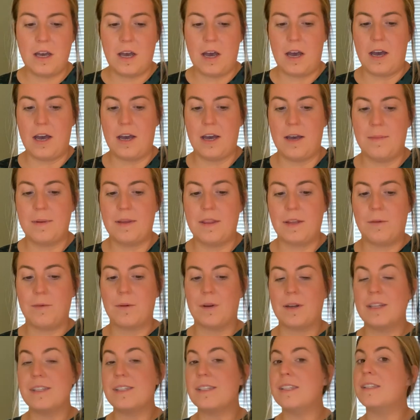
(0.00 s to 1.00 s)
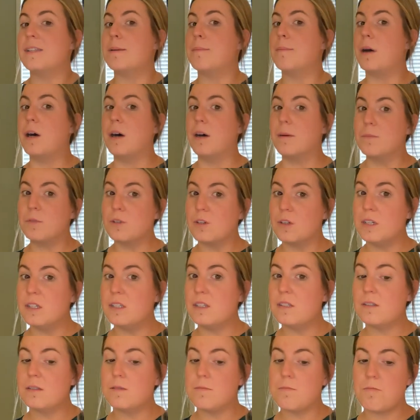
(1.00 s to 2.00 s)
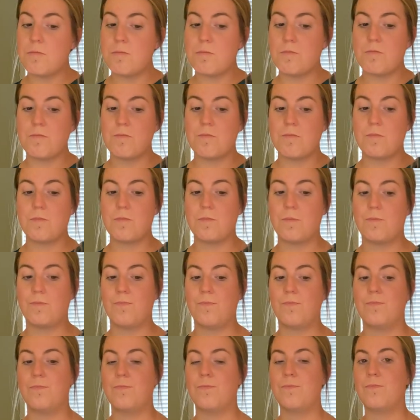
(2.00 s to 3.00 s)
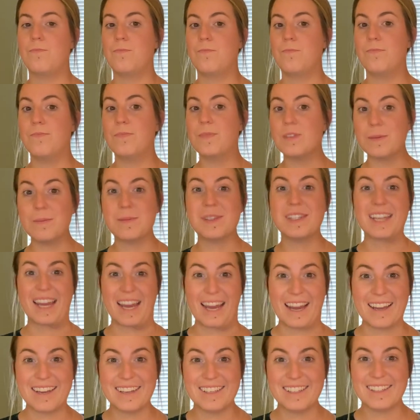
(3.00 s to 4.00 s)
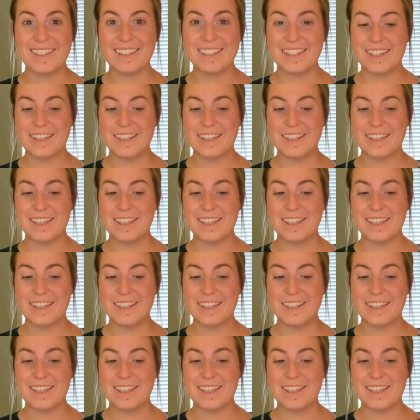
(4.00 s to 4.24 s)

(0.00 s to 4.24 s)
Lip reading: I think we're gonna see some palm trees, some sand,